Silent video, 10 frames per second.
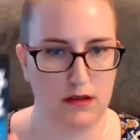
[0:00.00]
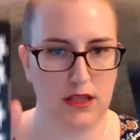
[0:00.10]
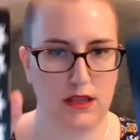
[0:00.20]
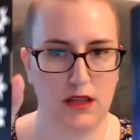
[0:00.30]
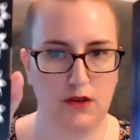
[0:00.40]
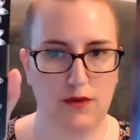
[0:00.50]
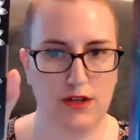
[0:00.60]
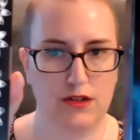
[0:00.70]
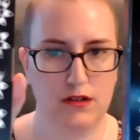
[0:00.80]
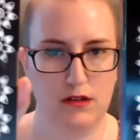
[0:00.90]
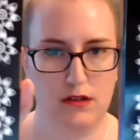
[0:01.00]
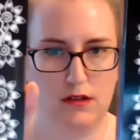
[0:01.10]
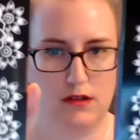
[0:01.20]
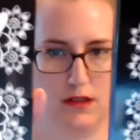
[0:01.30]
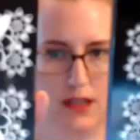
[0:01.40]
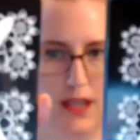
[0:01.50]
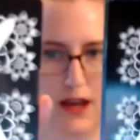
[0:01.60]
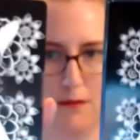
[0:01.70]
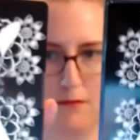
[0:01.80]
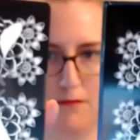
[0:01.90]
than the original? Yep.